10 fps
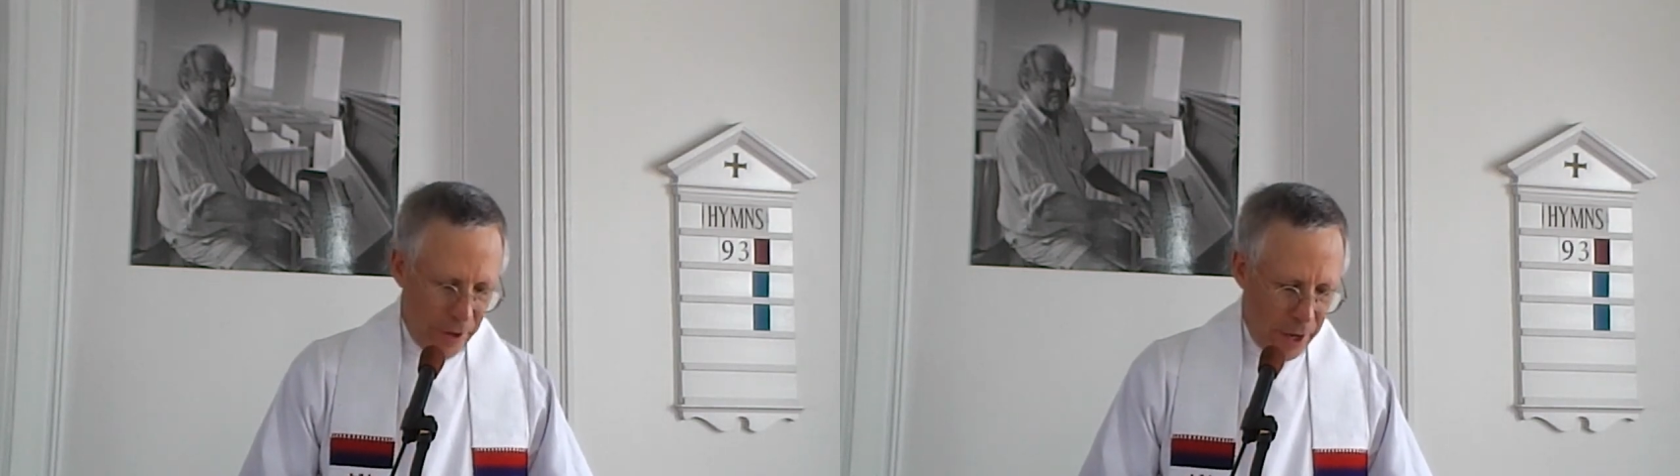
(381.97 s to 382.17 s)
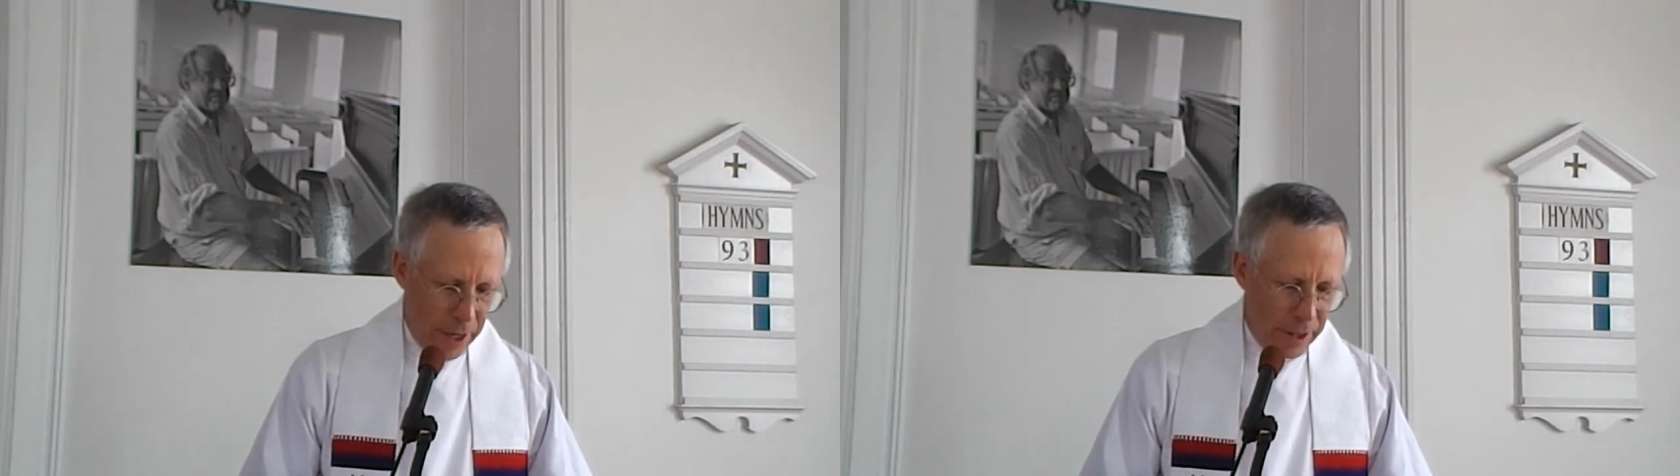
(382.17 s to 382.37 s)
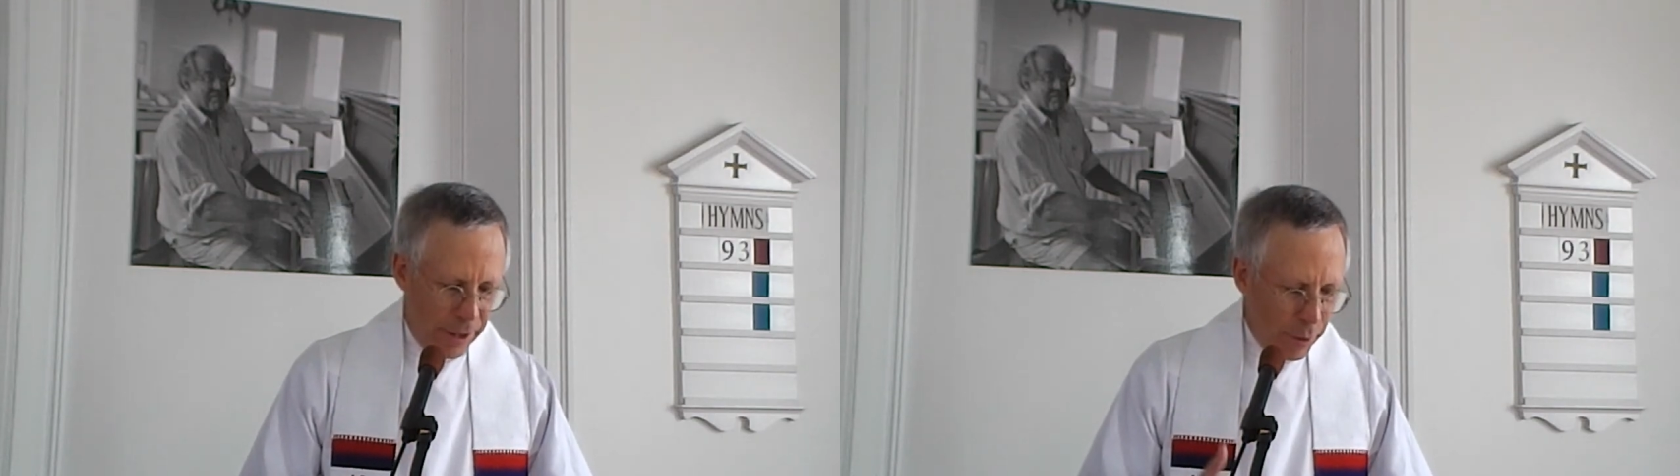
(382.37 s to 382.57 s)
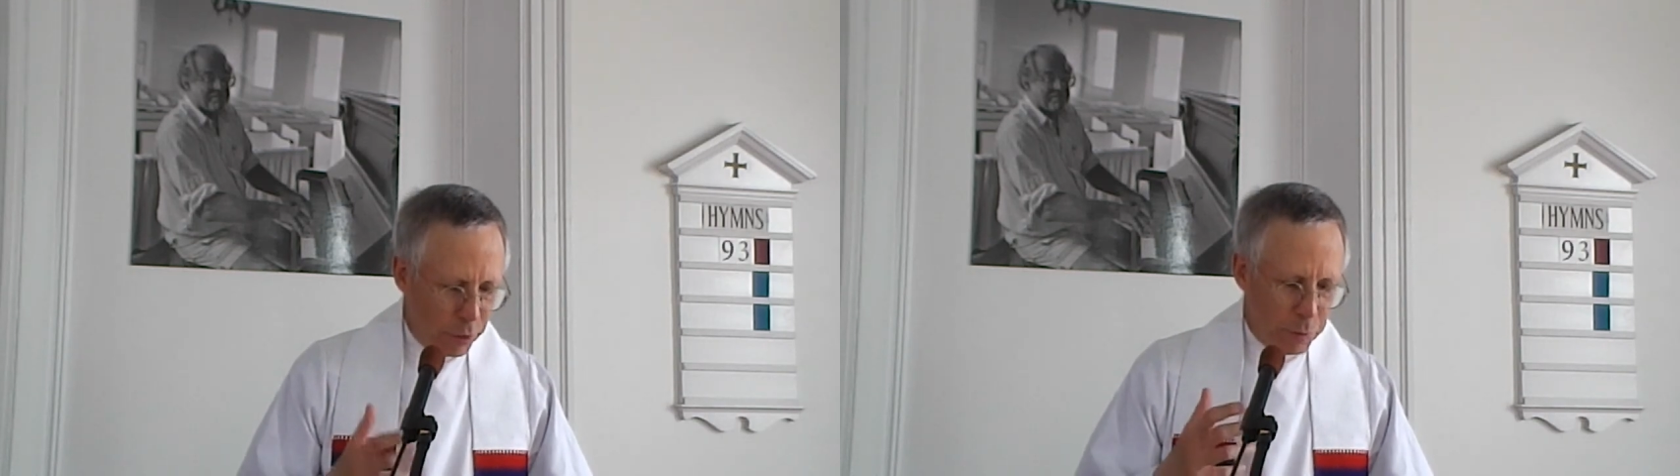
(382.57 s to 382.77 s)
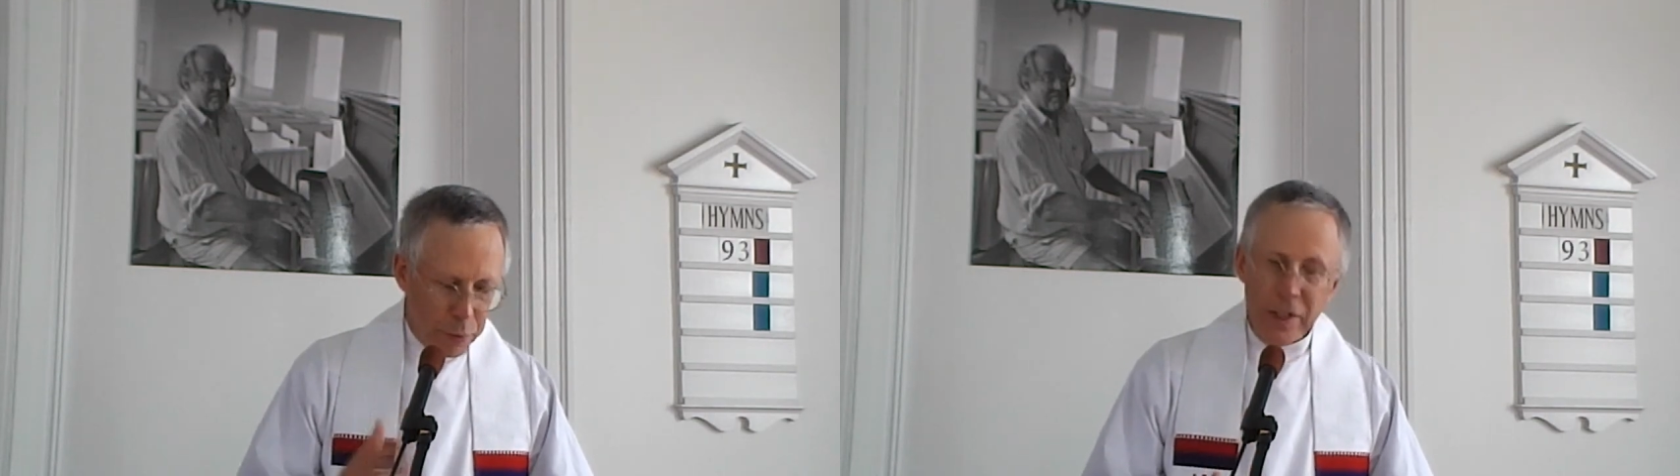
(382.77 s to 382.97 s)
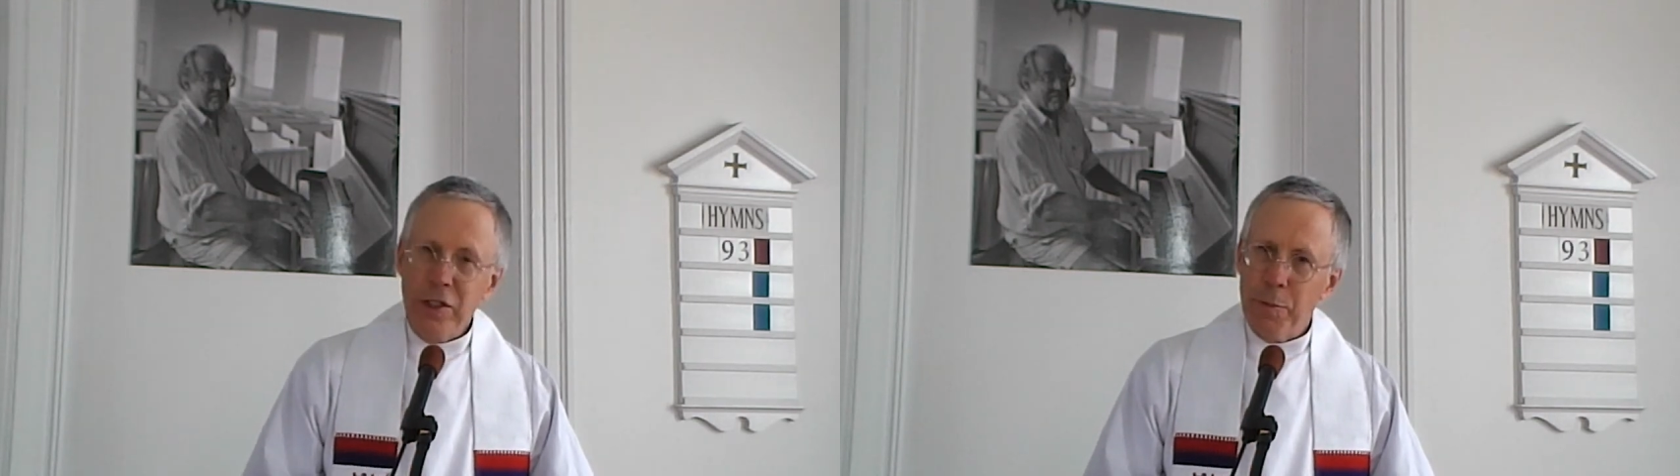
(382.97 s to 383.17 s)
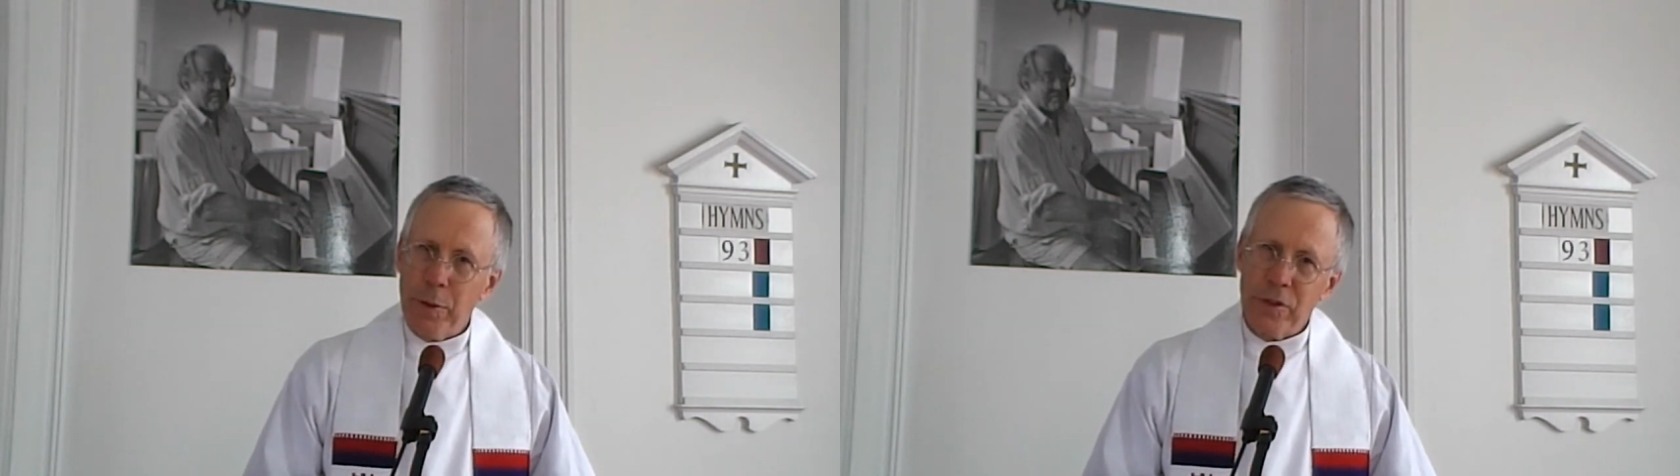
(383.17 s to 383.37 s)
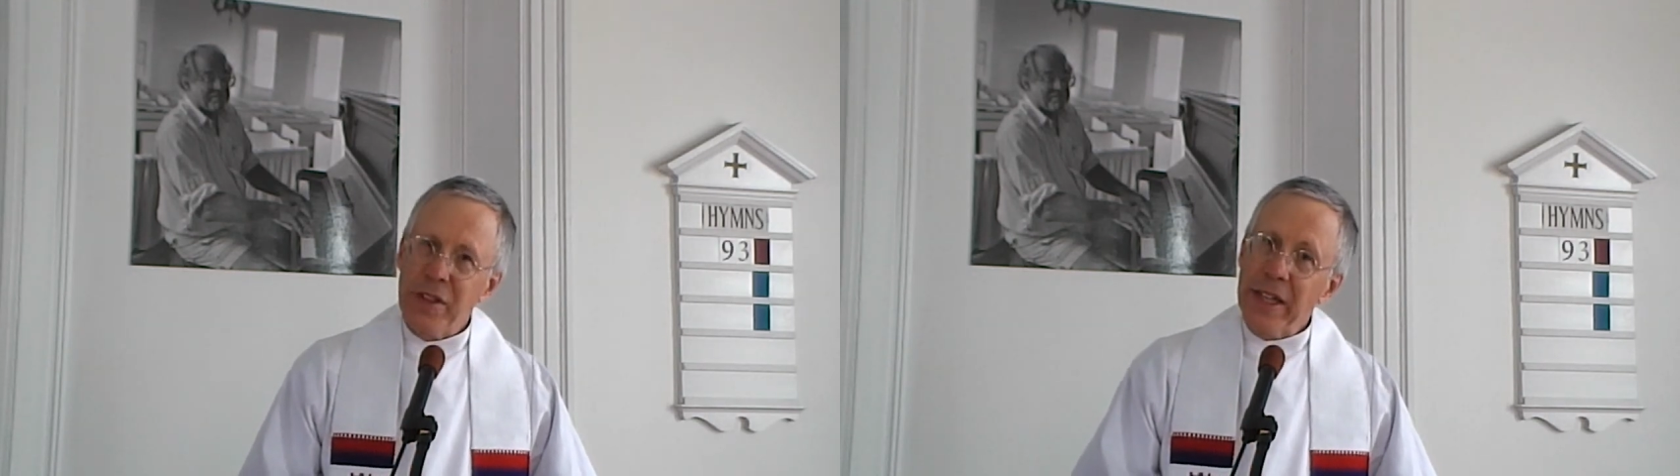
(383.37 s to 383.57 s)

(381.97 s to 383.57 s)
on those principles